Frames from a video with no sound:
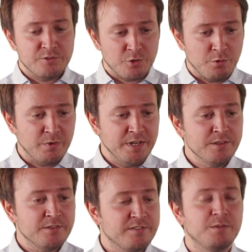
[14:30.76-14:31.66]
So we
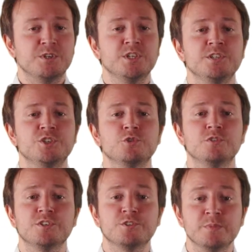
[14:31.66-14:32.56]
need some
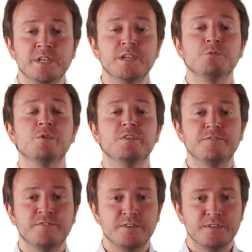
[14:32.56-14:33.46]
insurance to begin
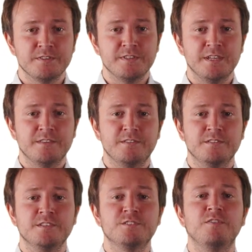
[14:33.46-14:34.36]
with that
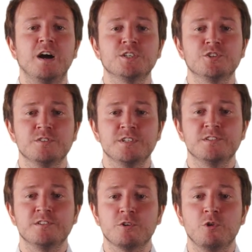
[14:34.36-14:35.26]
this function
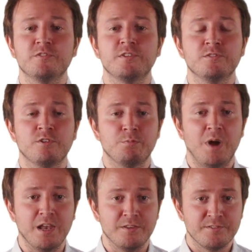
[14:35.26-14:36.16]
is either constant or
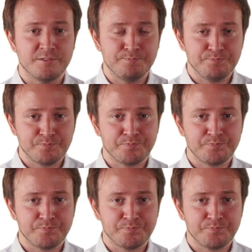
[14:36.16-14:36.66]
balanced.